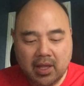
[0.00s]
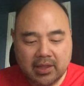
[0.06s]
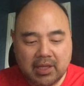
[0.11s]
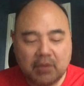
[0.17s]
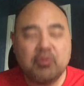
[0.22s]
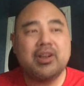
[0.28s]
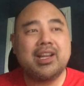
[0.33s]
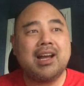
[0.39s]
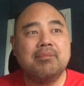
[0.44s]

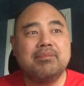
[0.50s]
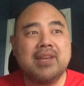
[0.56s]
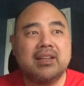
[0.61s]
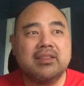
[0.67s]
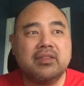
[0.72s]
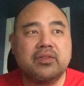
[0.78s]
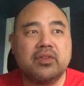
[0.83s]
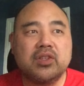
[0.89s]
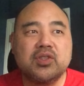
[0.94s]
Then we come
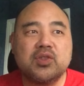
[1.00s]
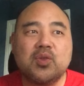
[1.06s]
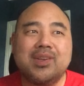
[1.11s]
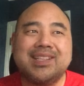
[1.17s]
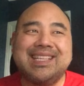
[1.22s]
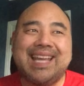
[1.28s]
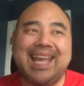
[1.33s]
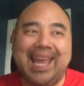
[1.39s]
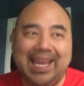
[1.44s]
down to verse
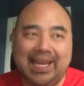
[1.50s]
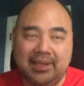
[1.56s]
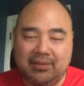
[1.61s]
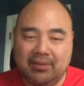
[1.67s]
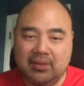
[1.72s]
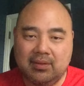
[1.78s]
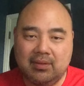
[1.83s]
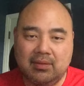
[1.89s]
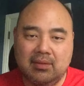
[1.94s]
28.